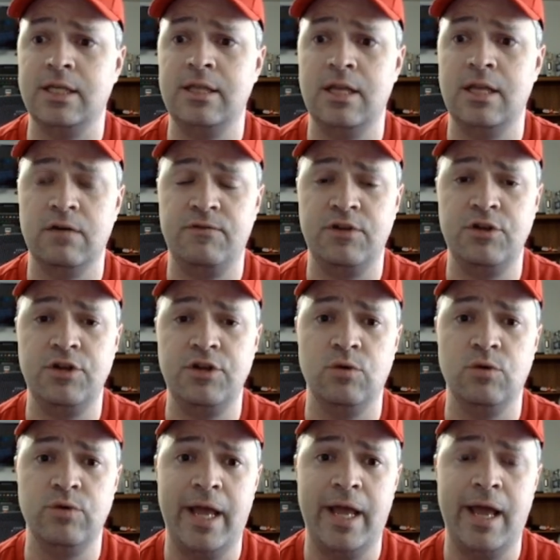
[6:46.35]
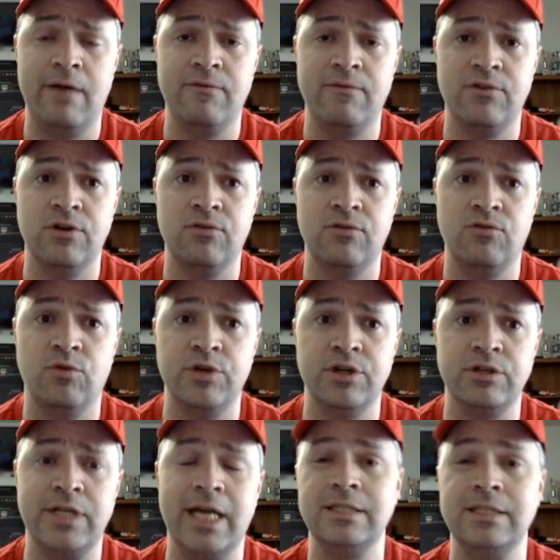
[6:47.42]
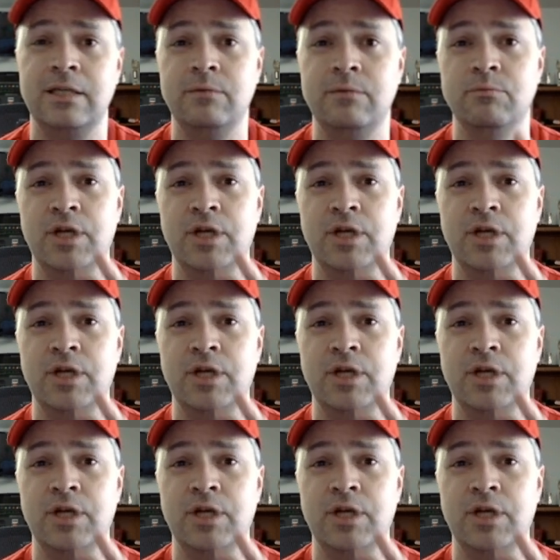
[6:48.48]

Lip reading: in there if you don't have her for your testing.